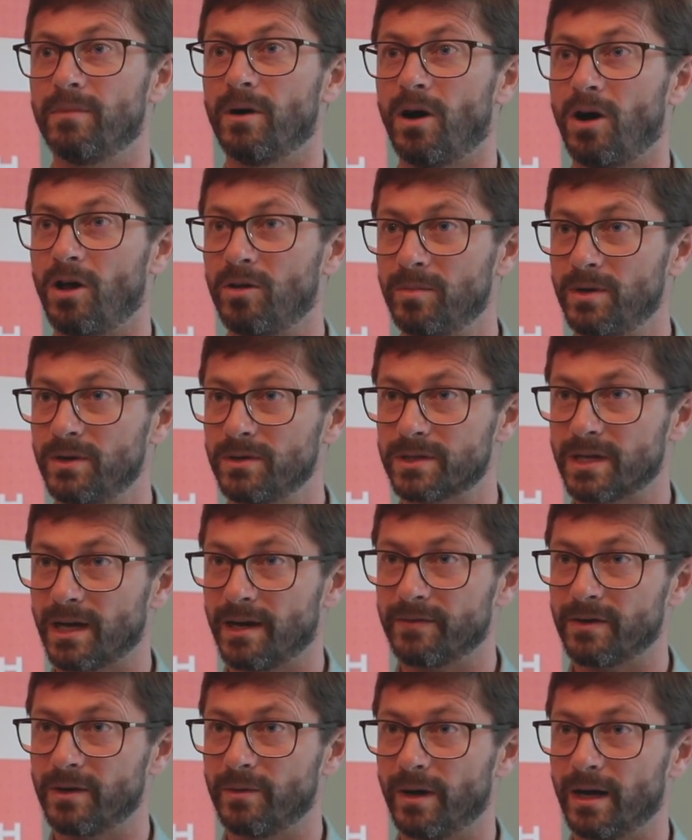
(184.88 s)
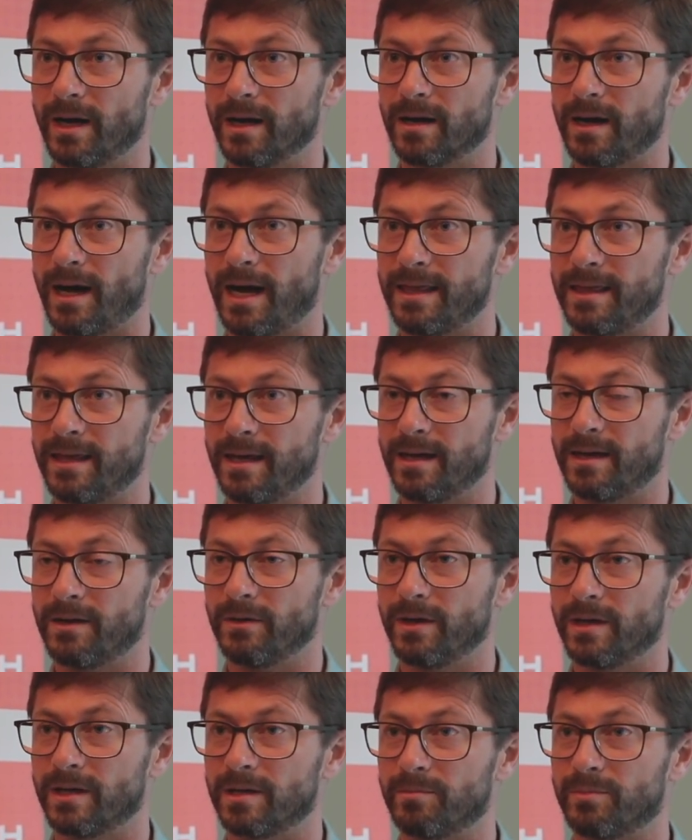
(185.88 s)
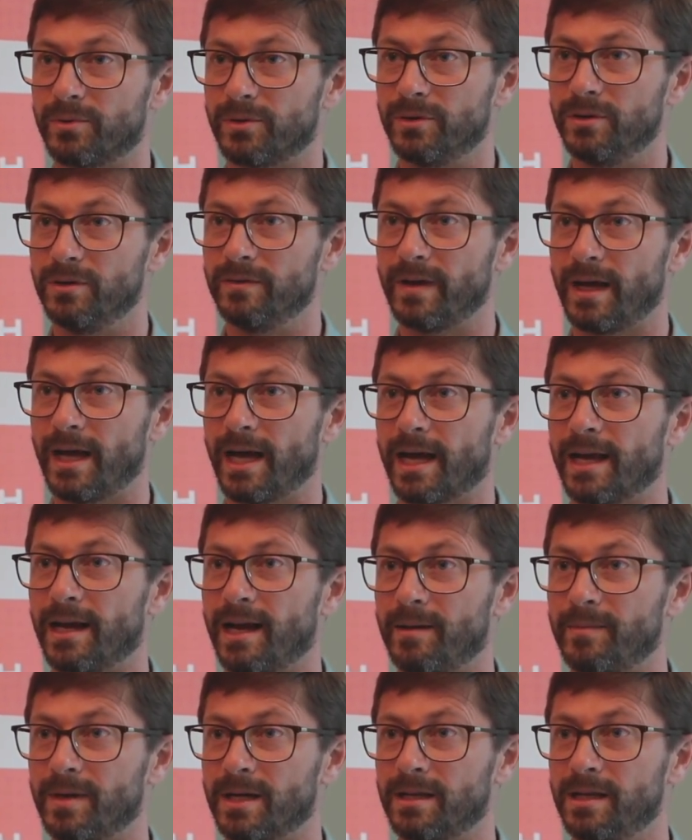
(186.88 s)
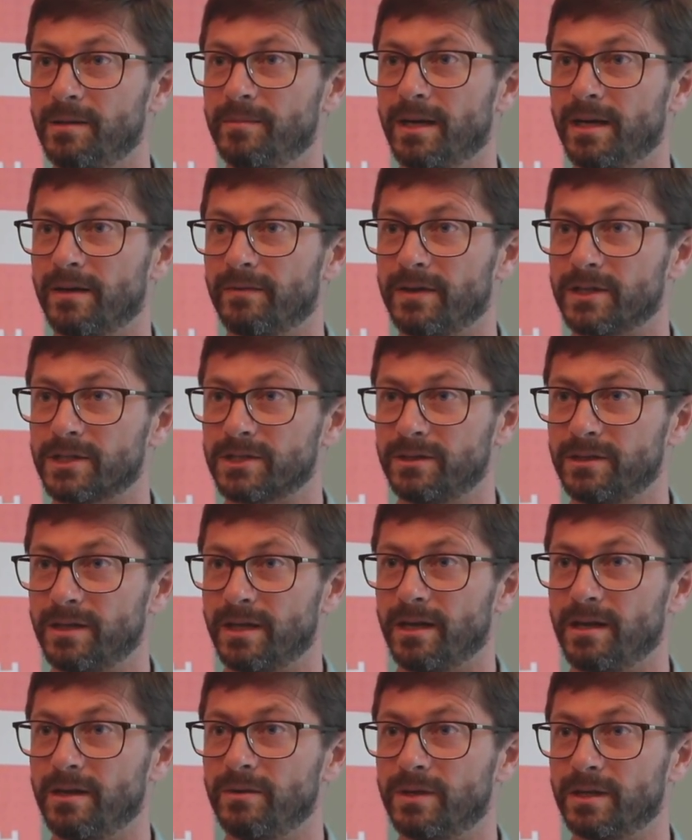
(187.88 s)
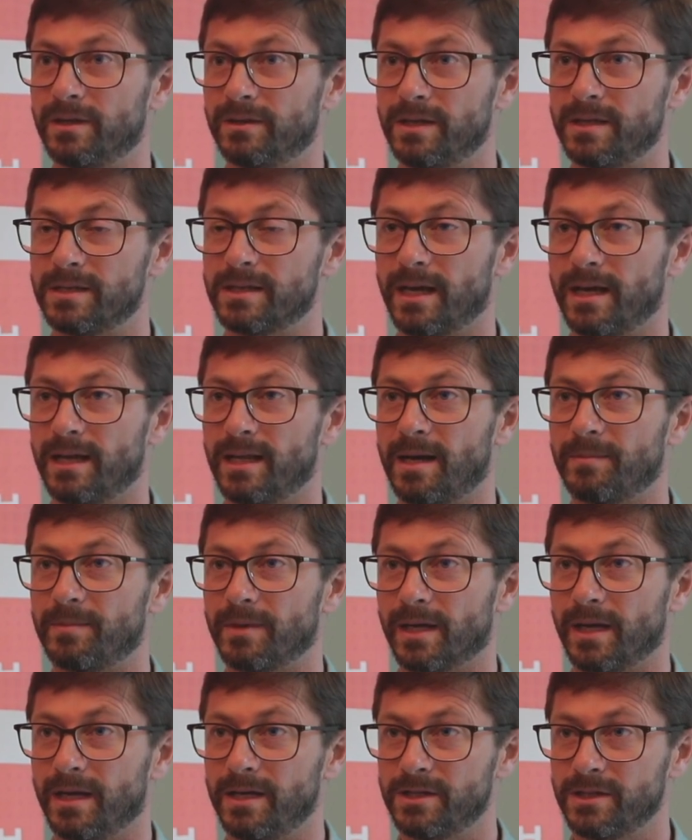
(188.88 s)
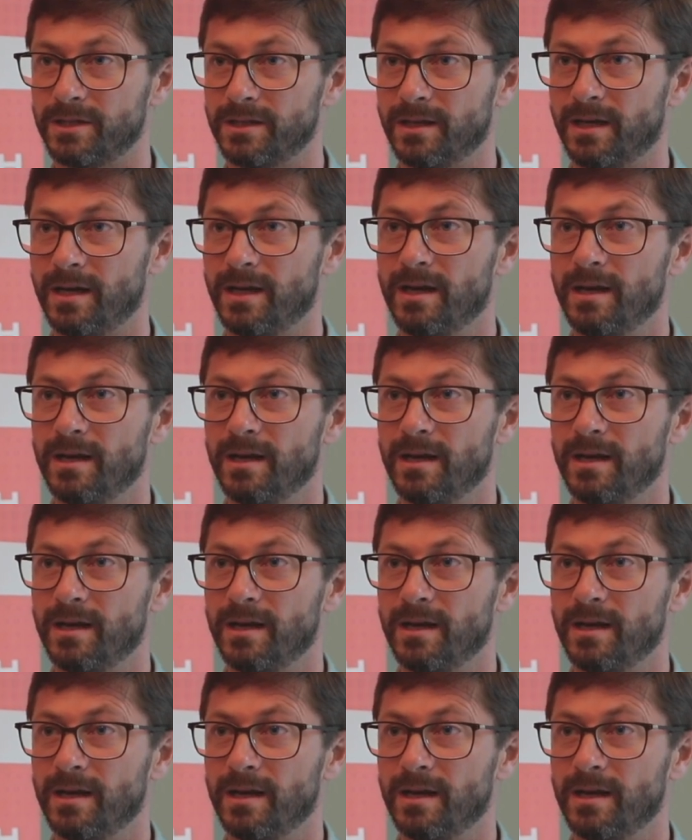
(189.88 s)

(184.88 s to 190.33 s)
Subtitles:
almost everywhere, I think, going to prove economically beneficial in a utility scale application.